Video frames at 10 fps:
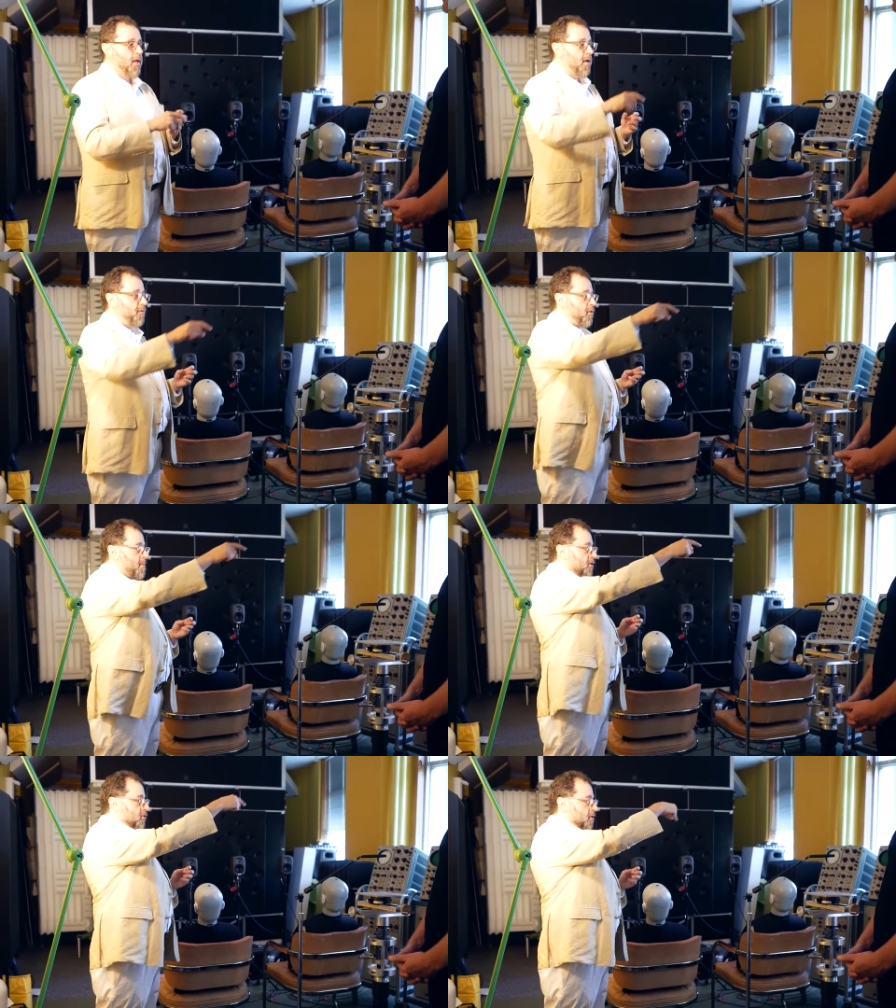if you
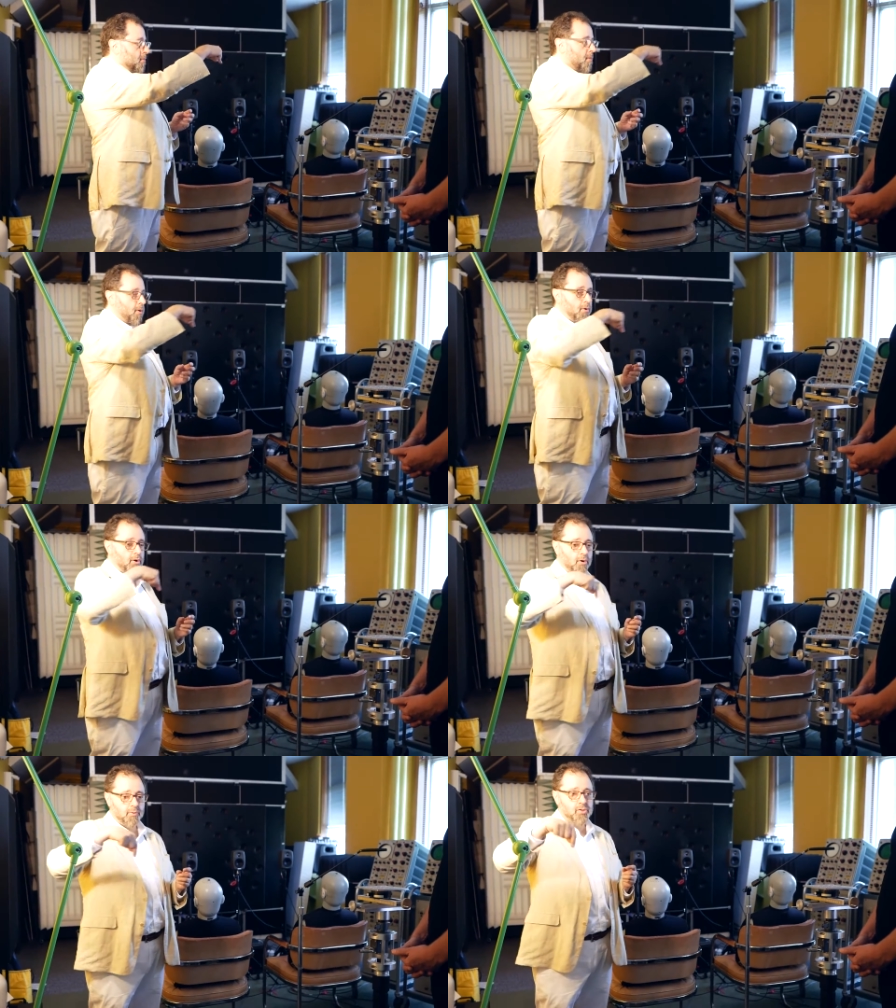measure them on a
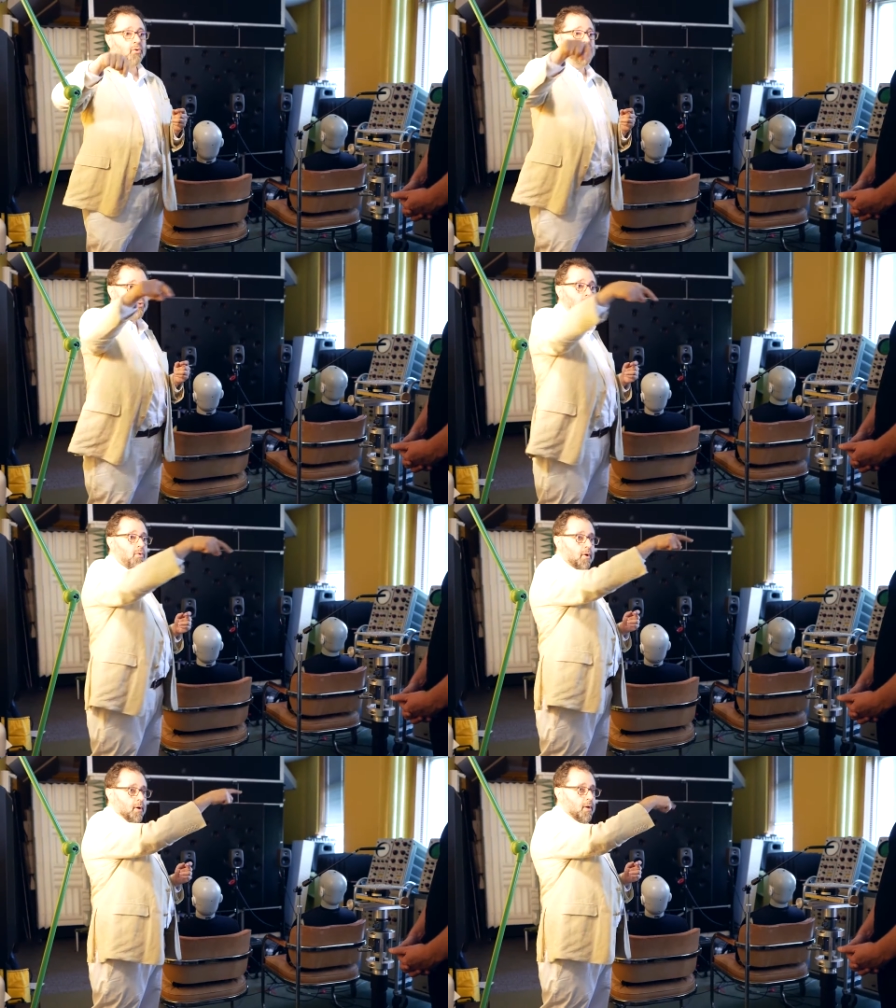closed
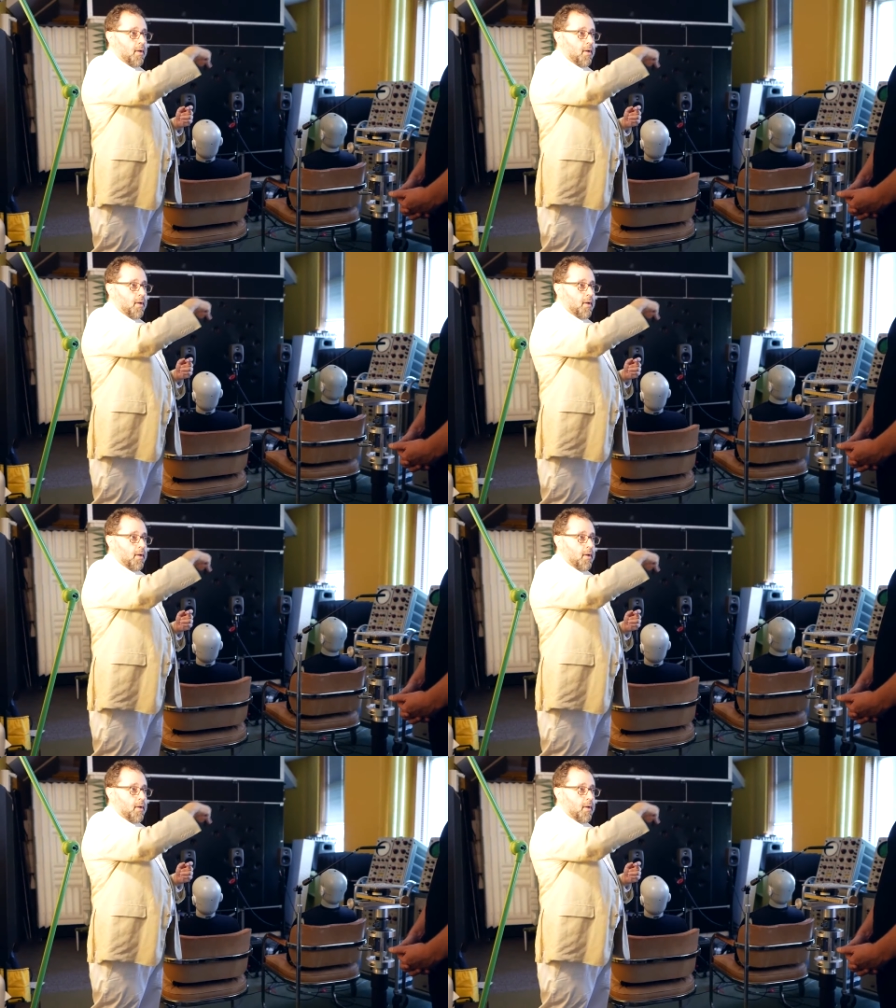contour,